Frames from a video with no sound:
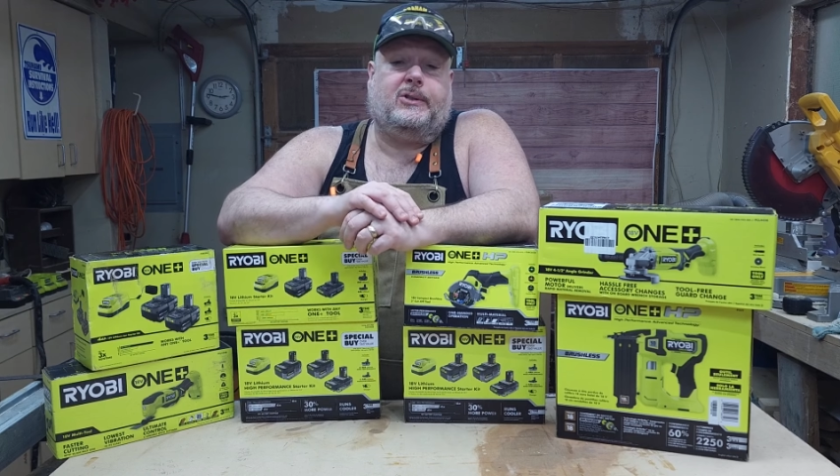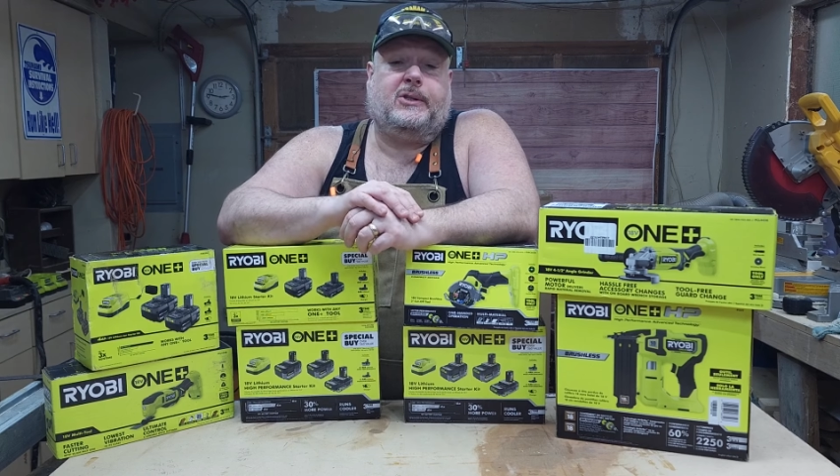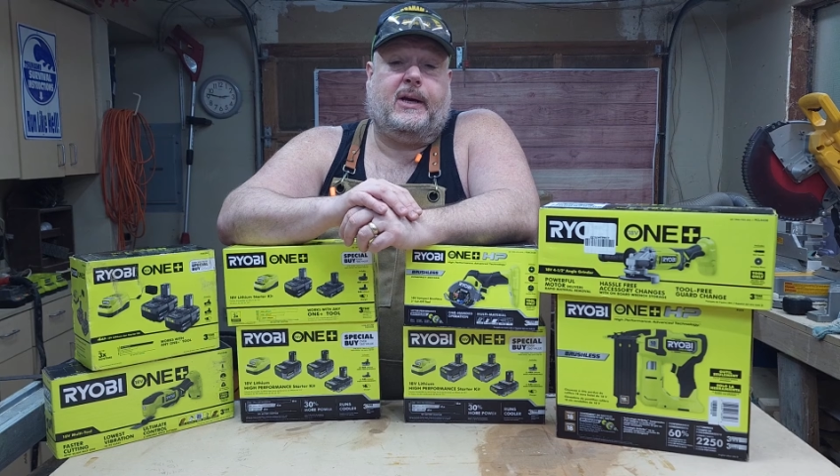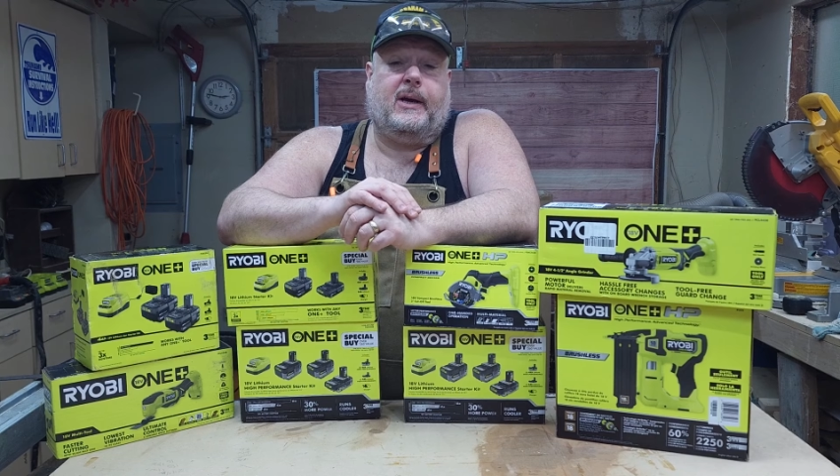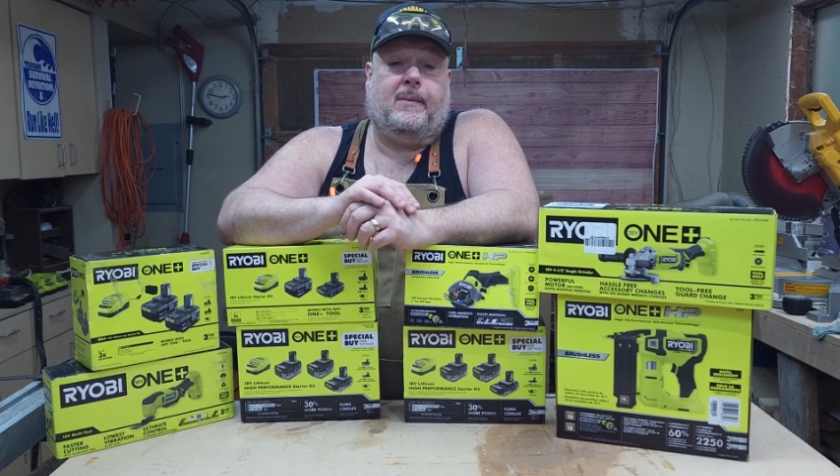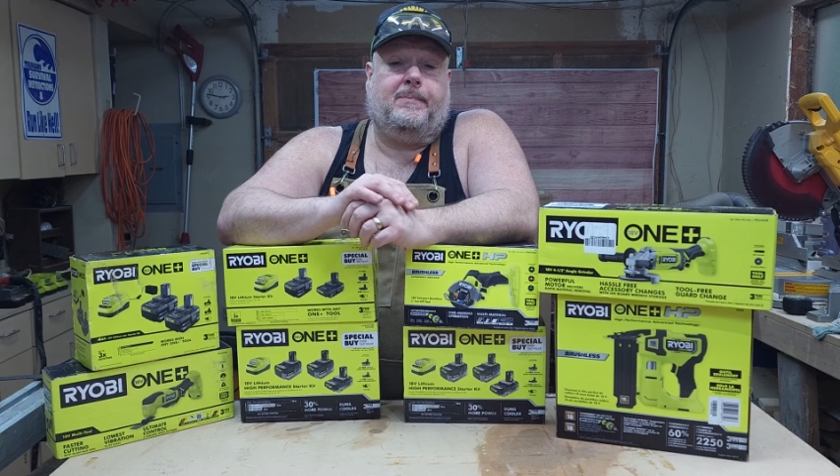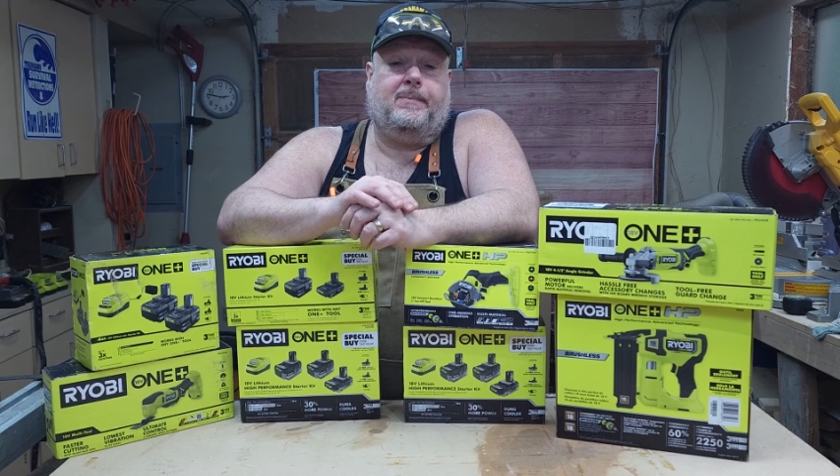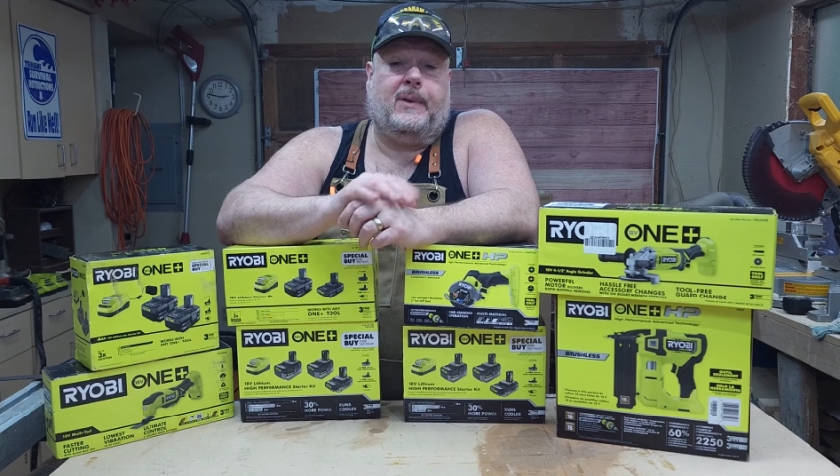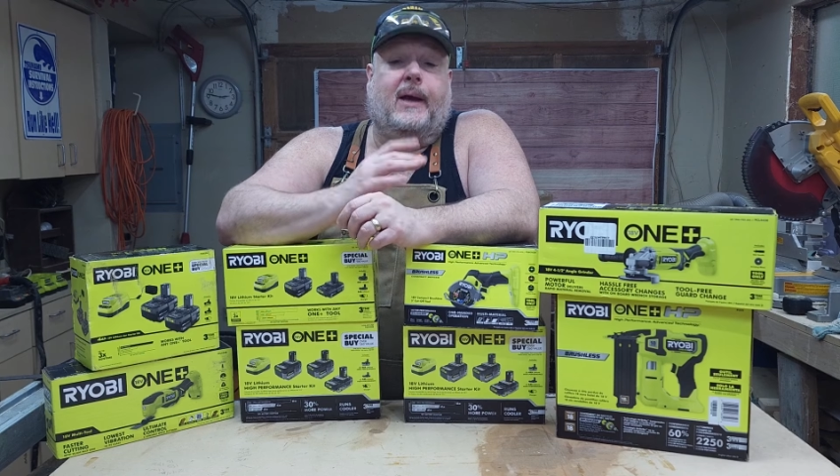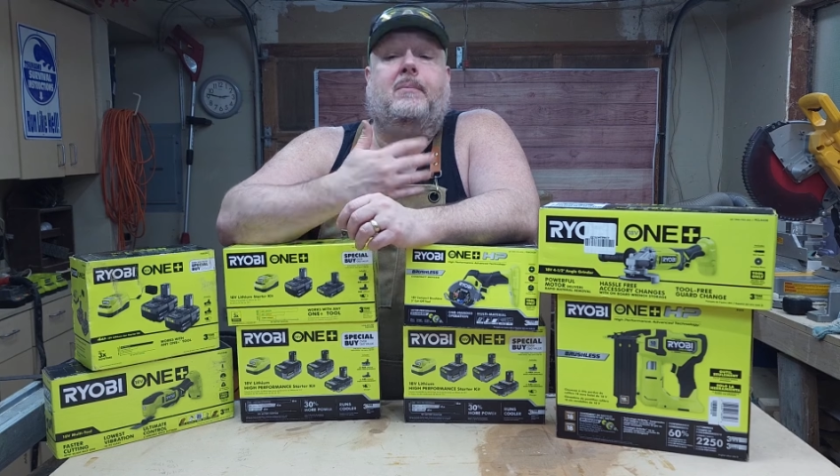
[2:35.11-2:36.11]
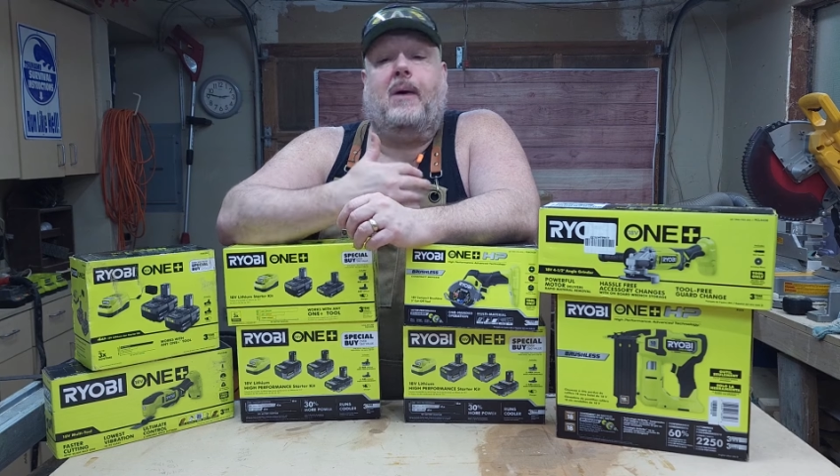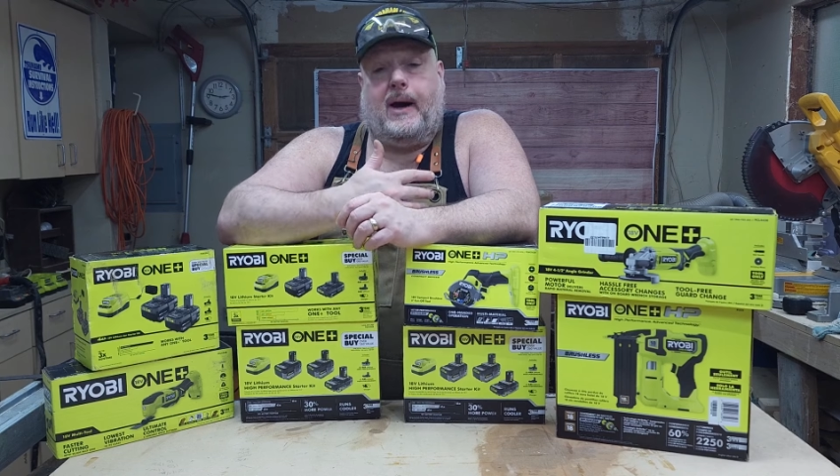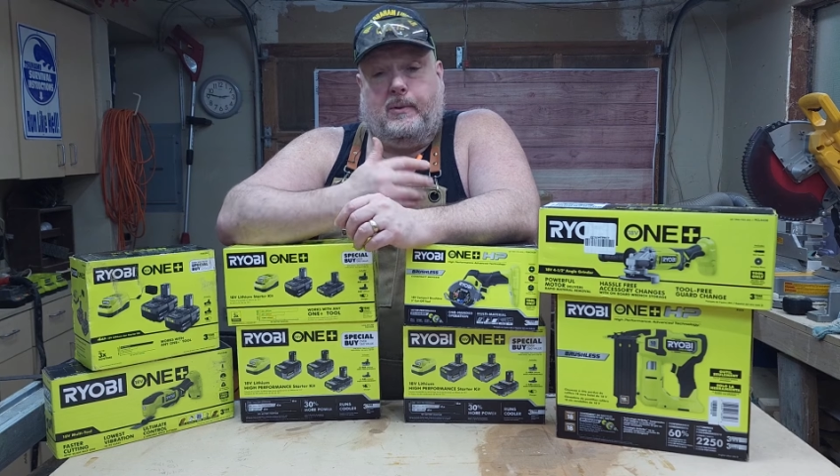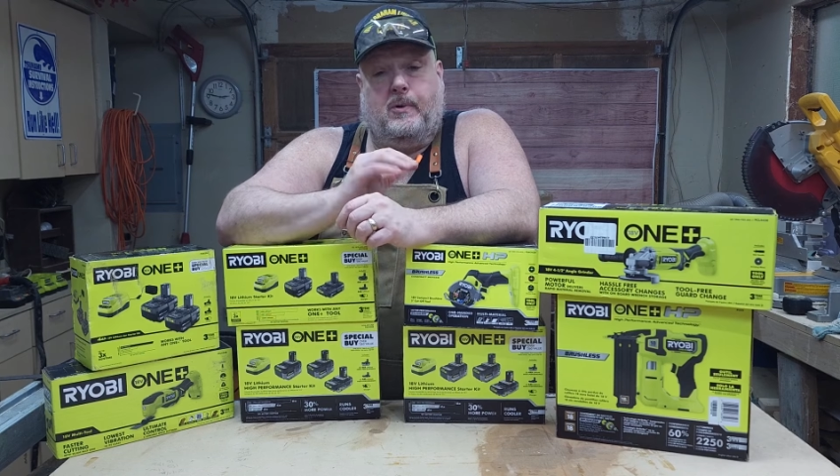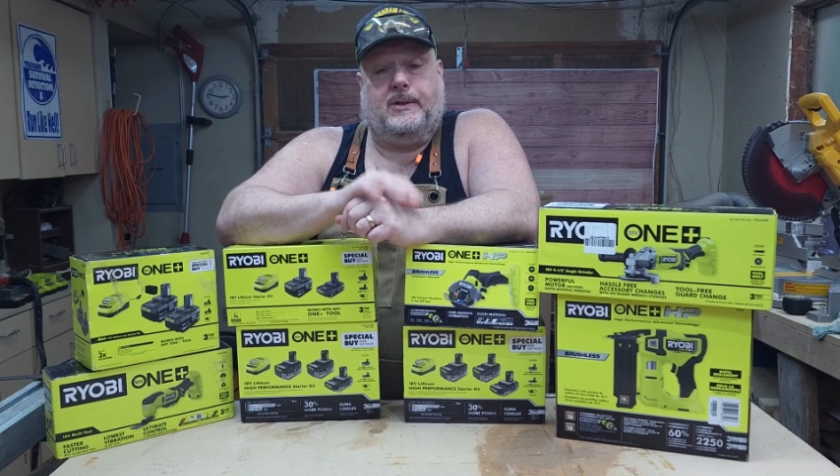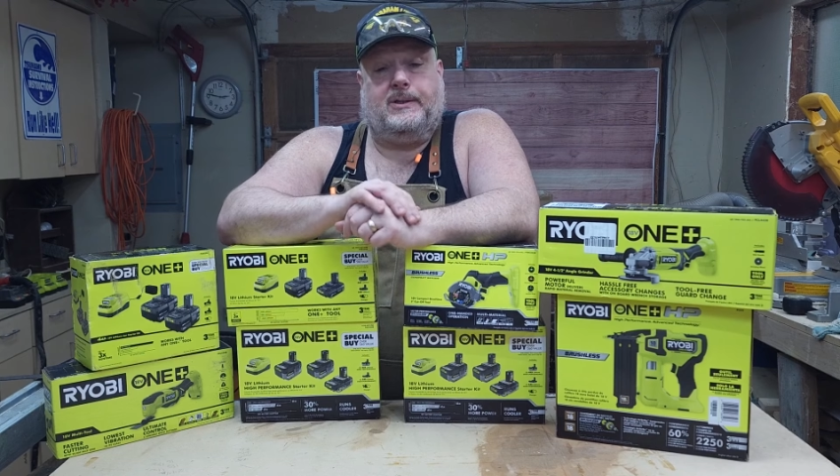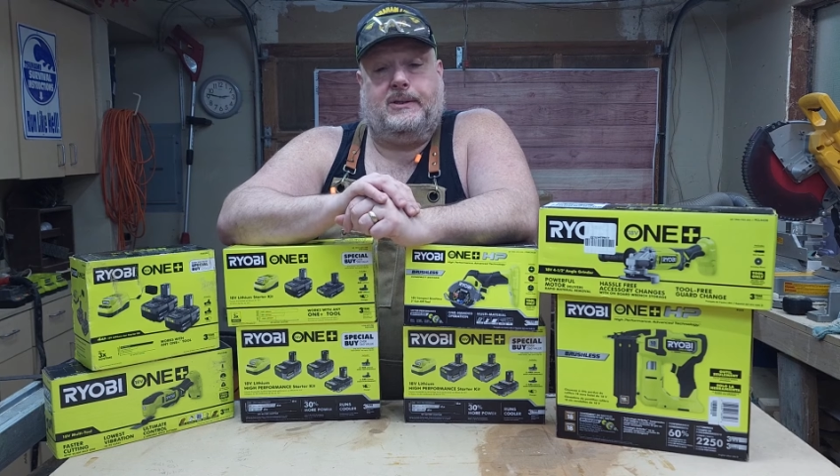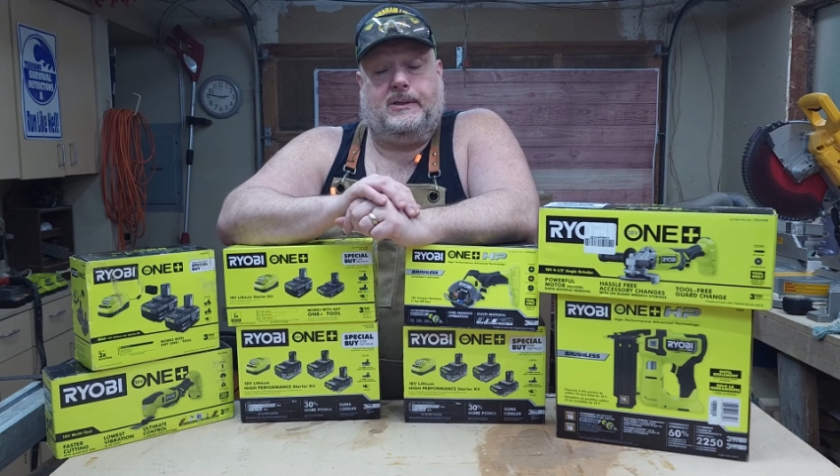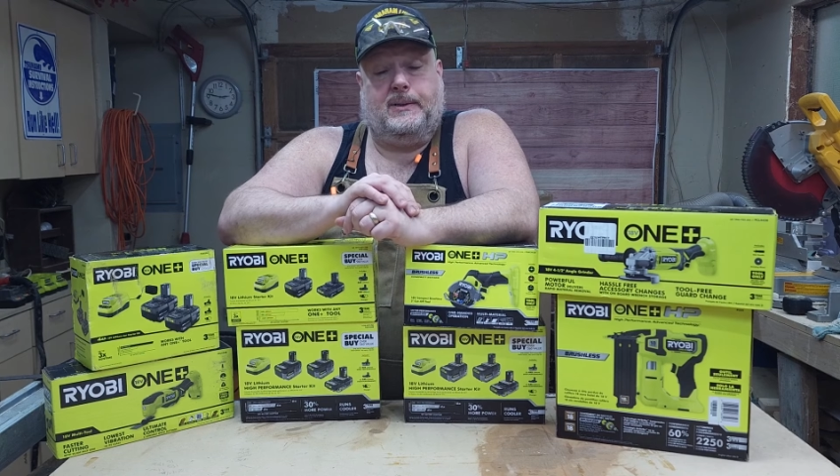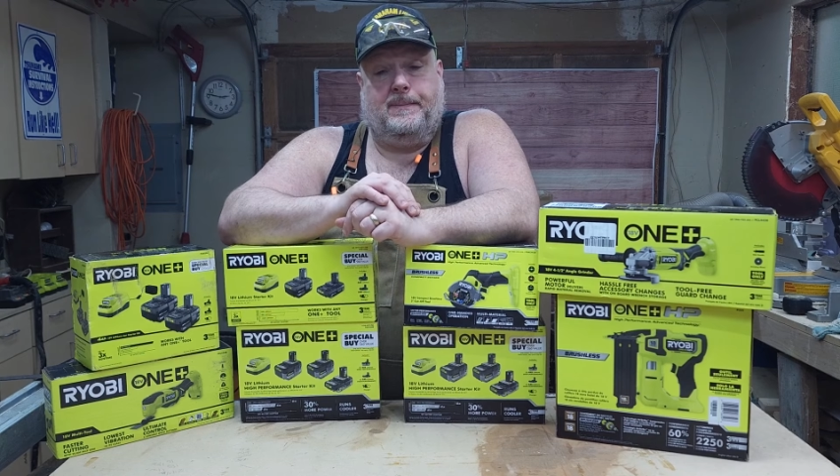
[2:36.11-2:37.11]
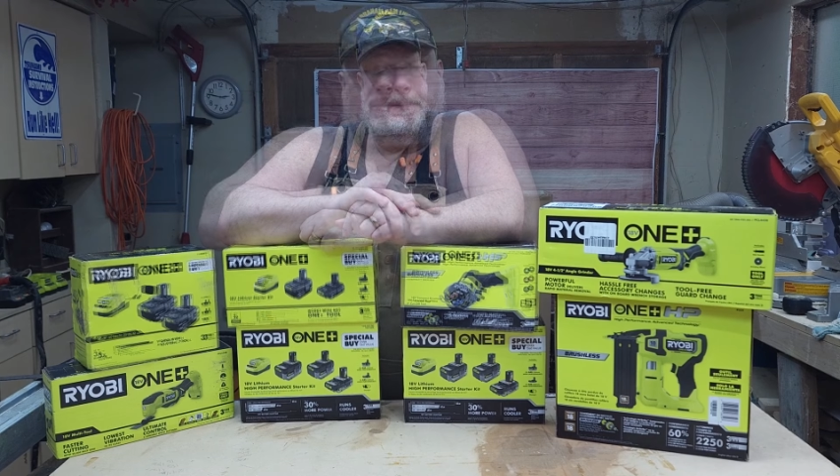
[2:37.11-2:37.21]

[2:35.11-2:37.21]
set up like mine wasn't.